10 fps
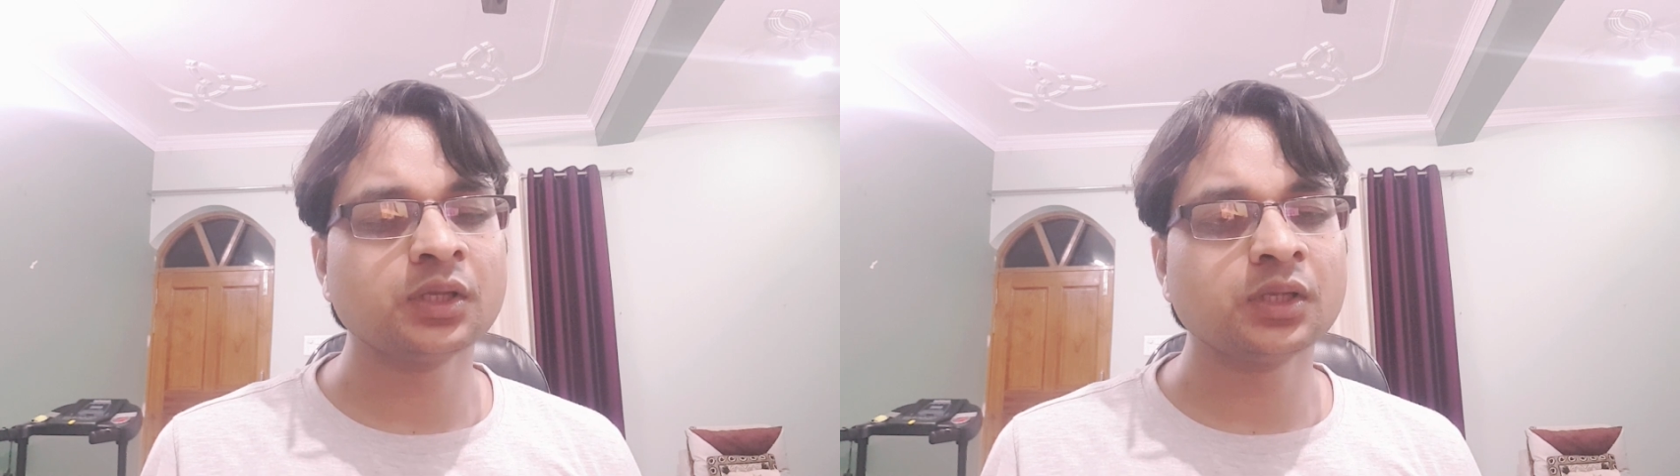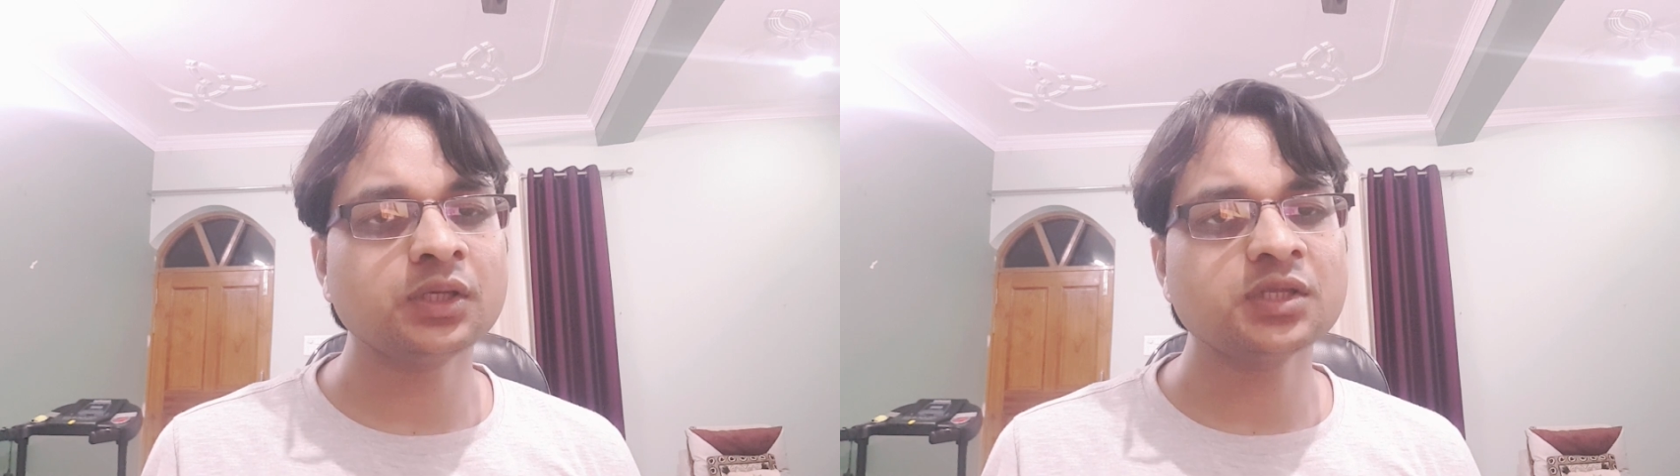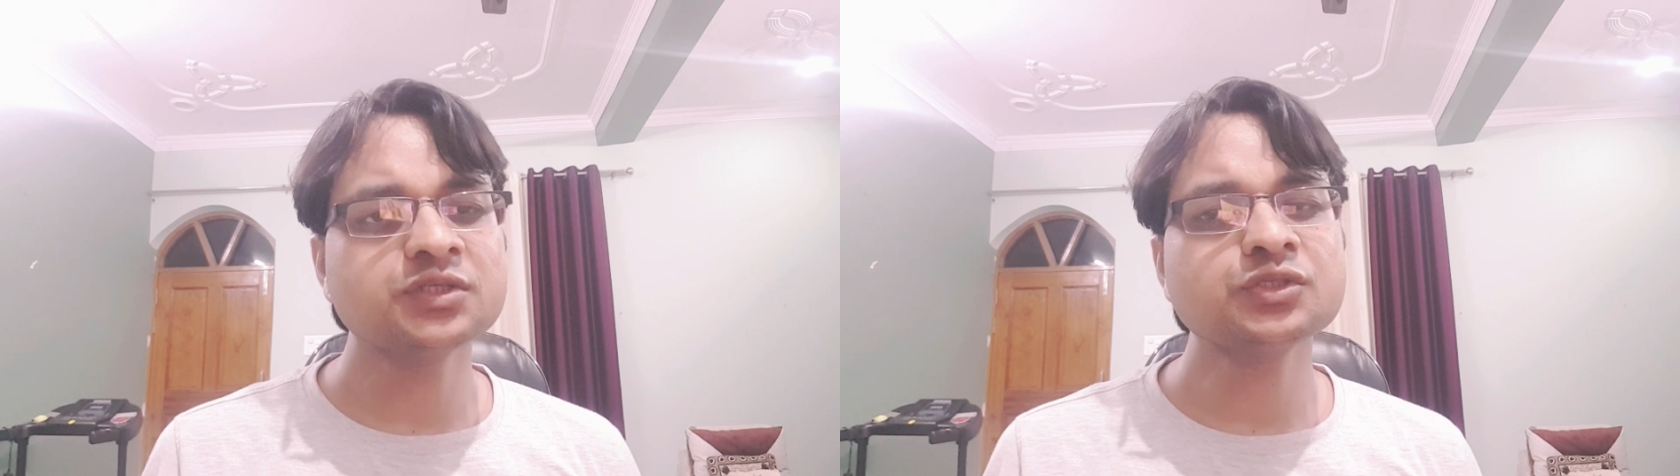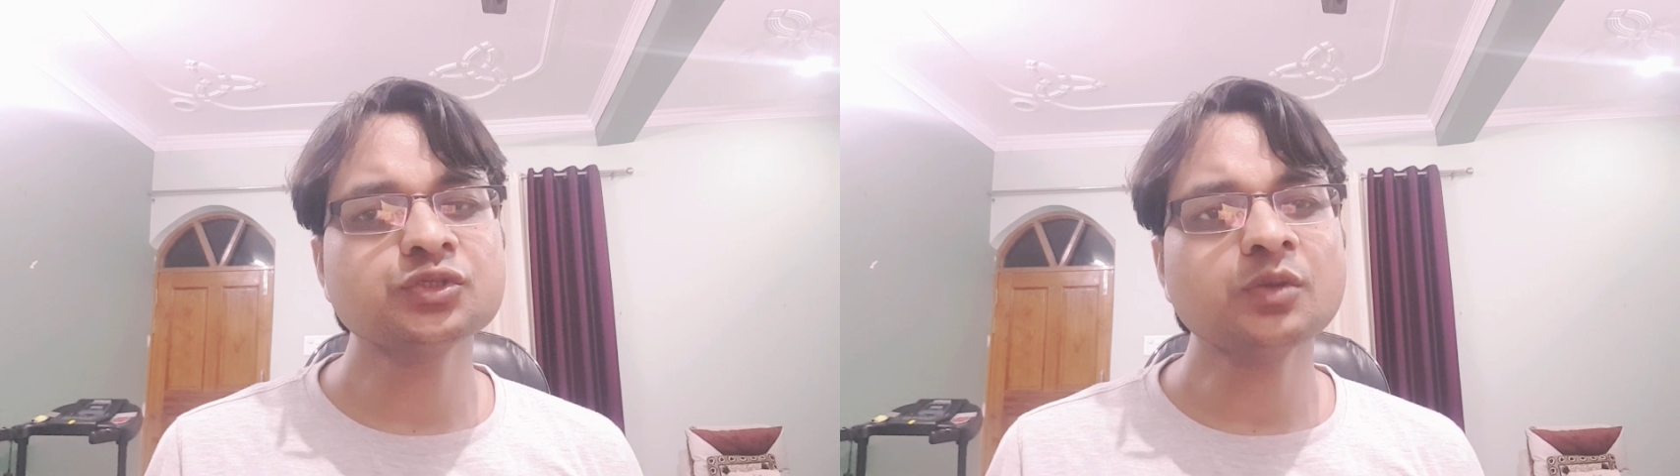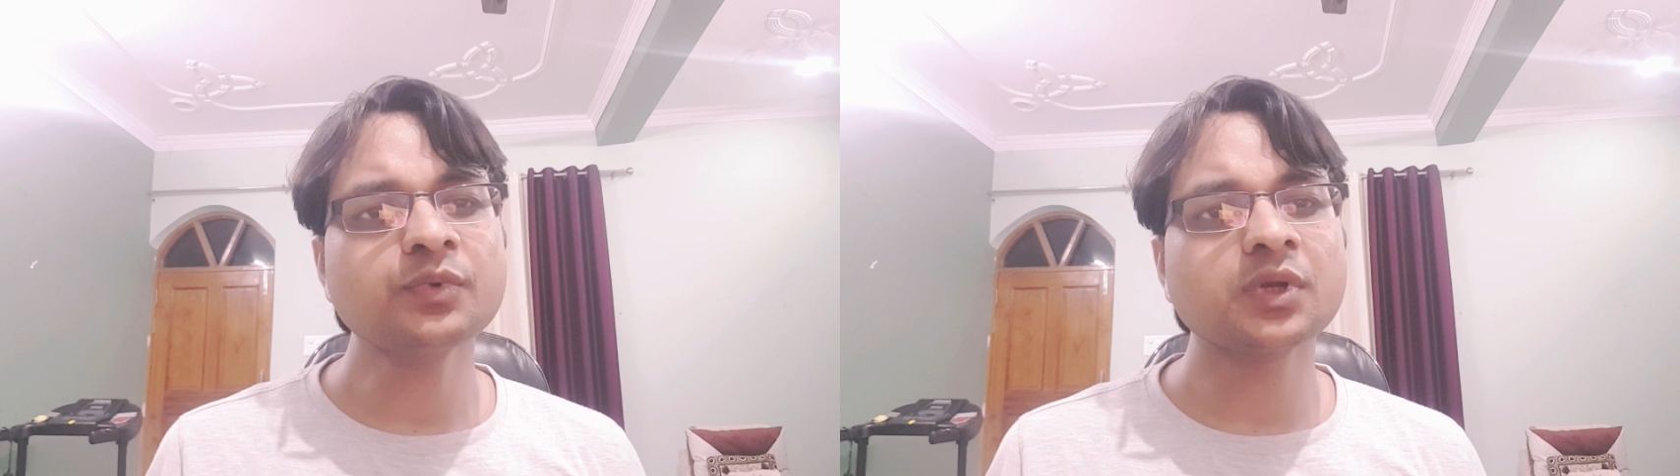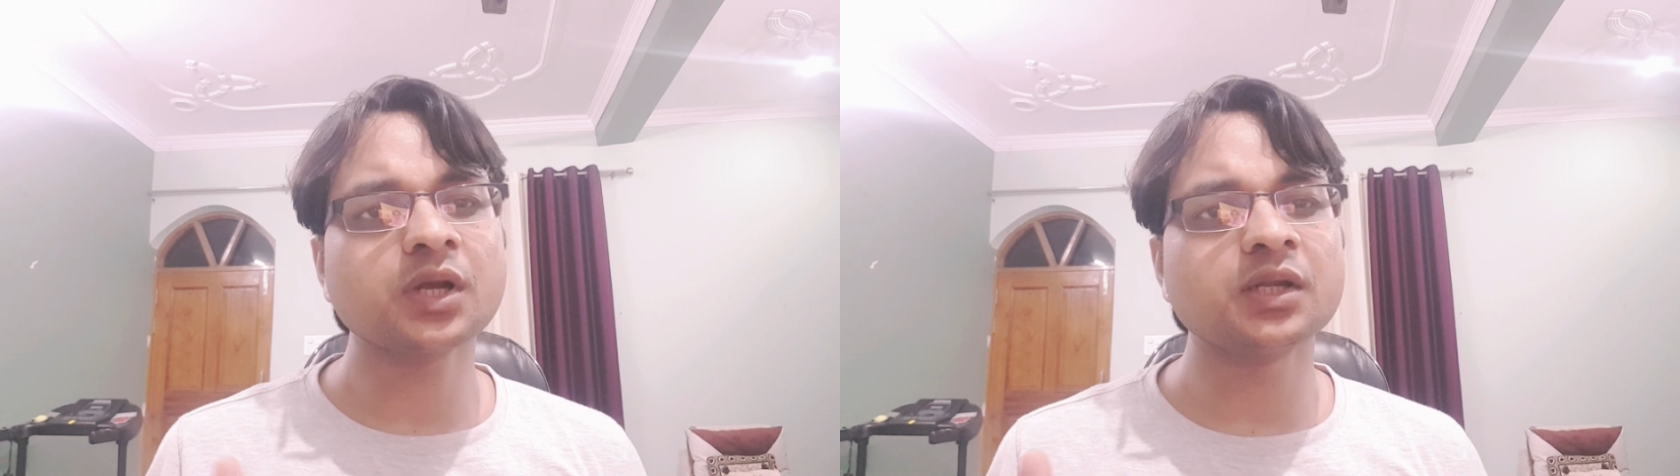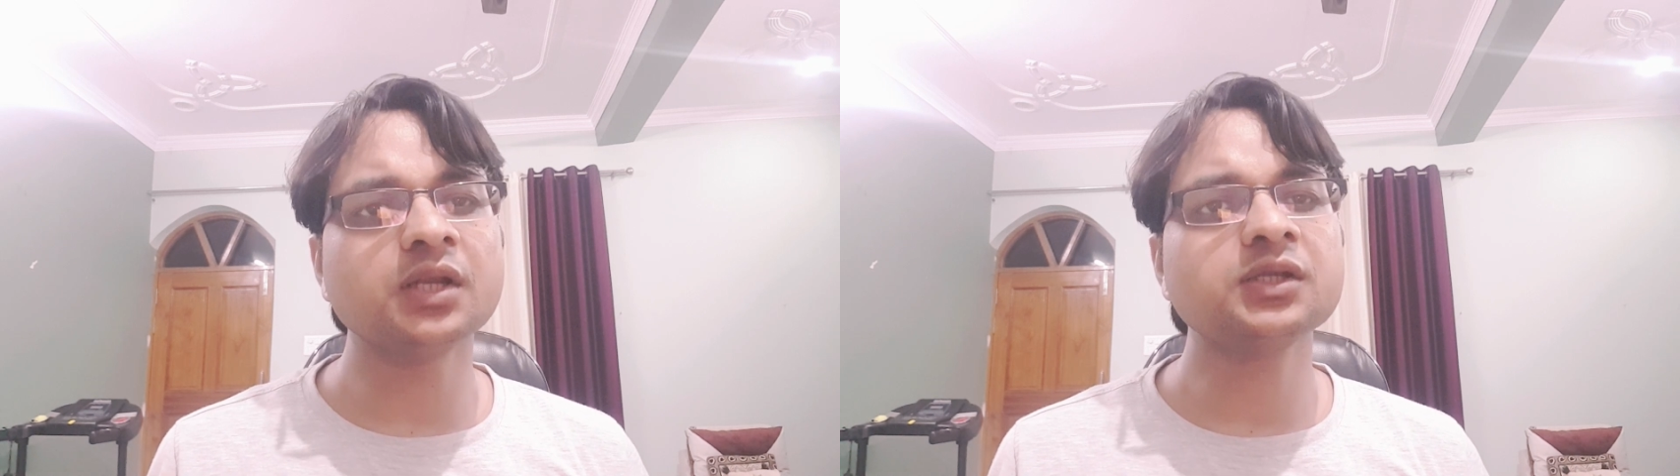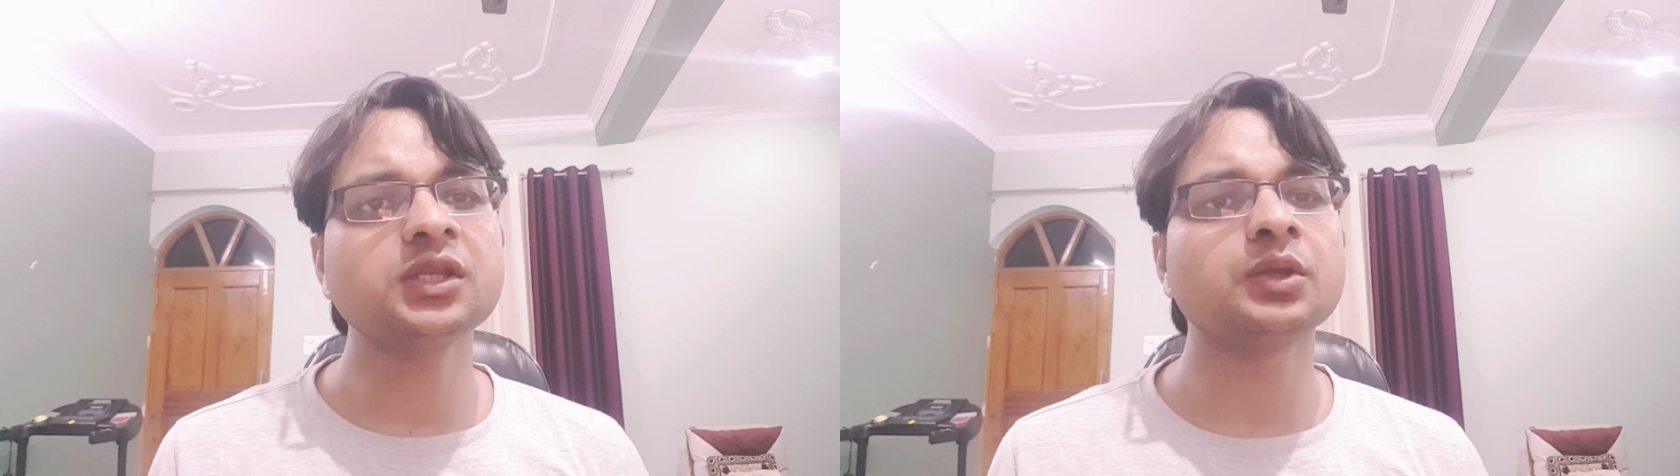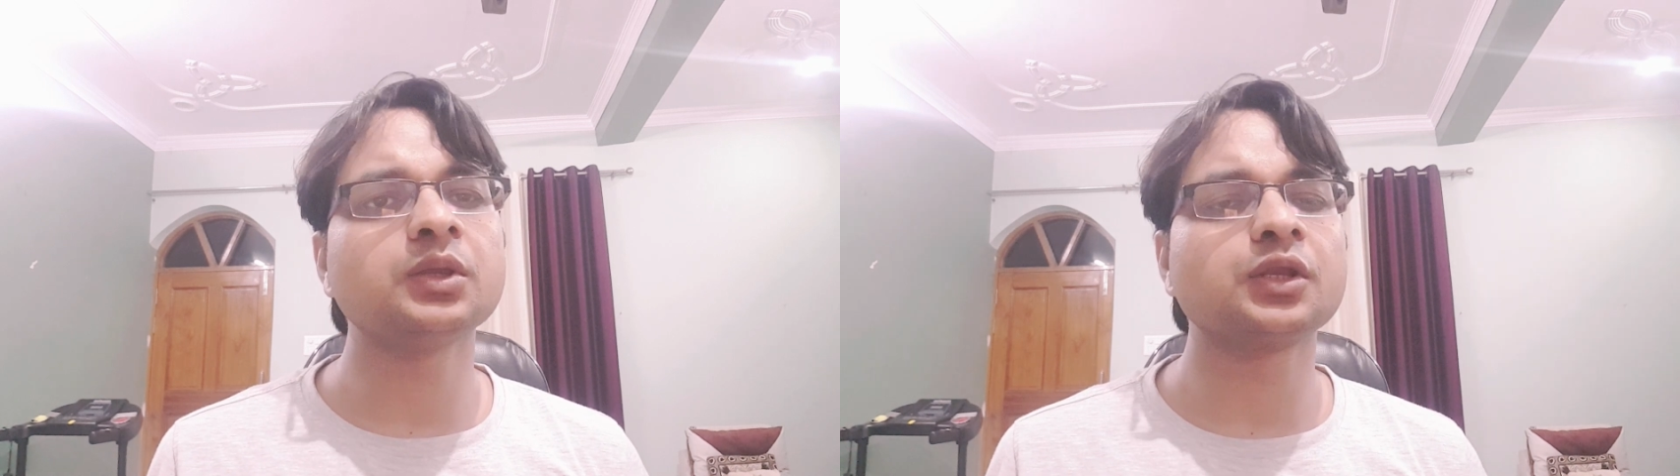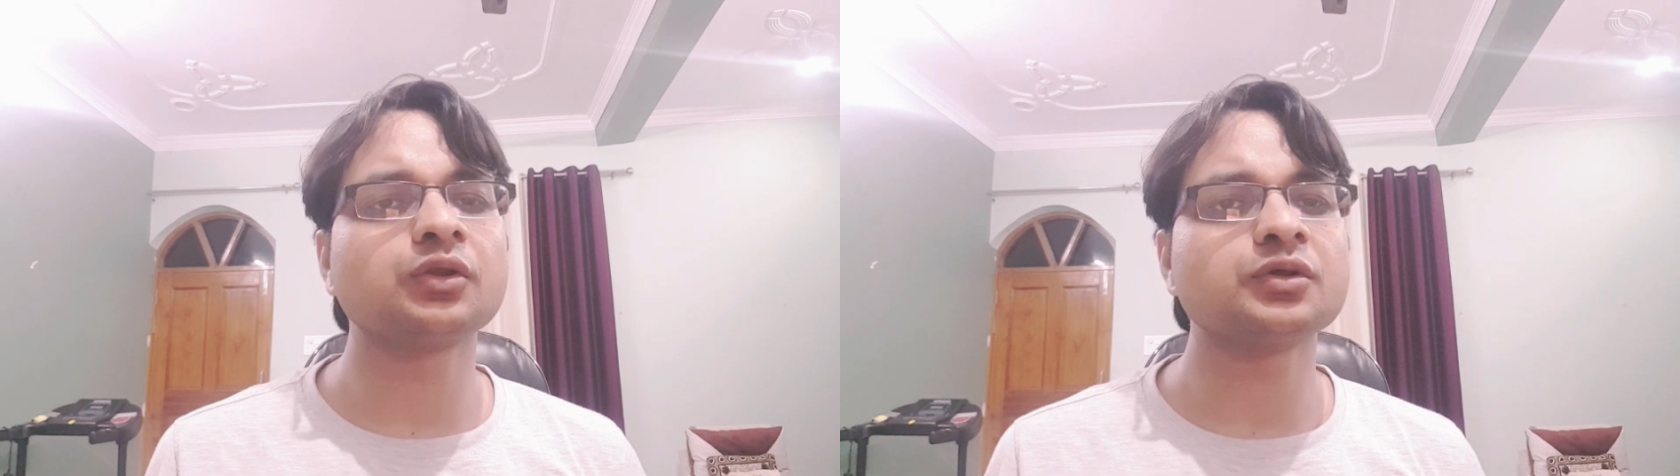In cases of conductive
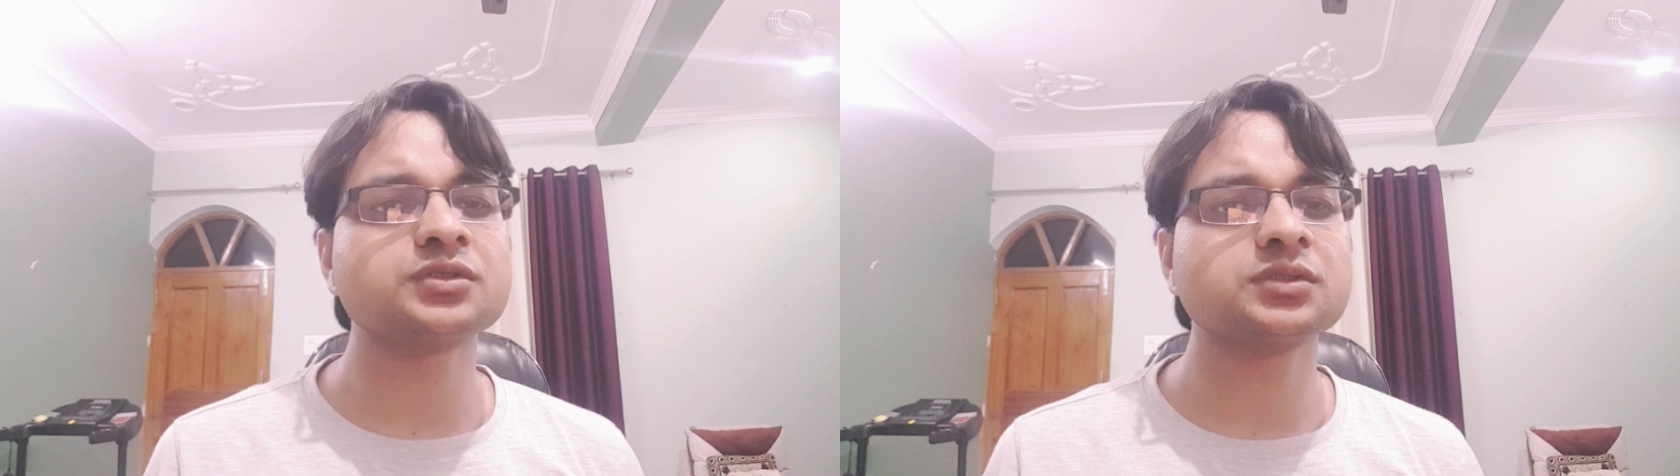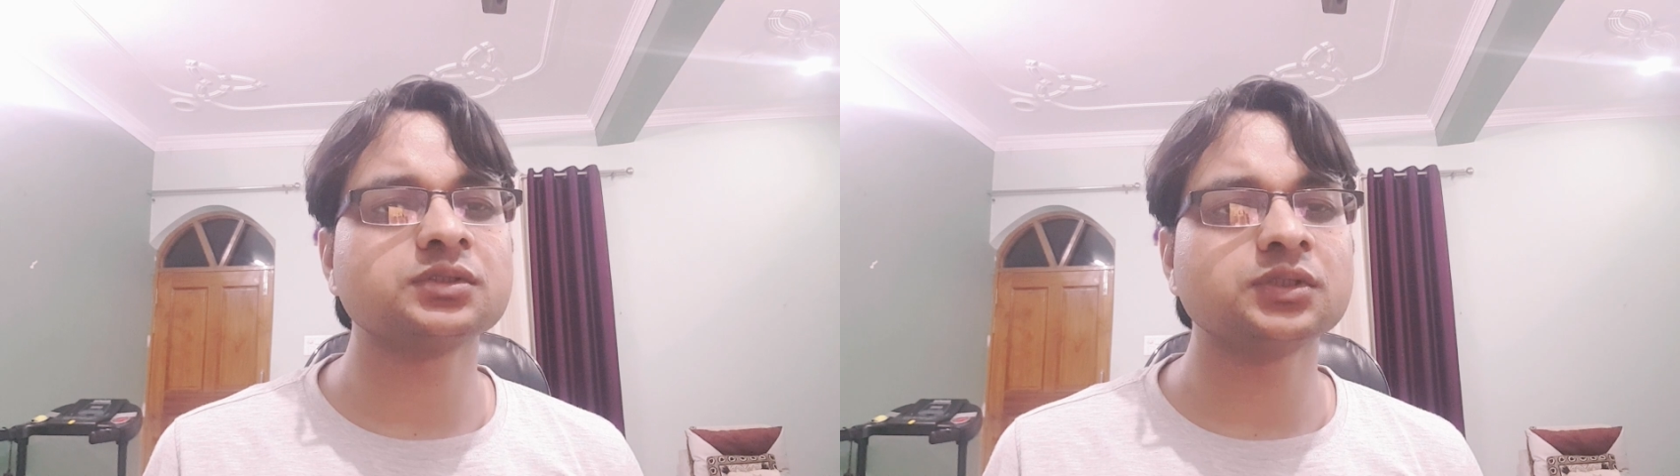hearing loss.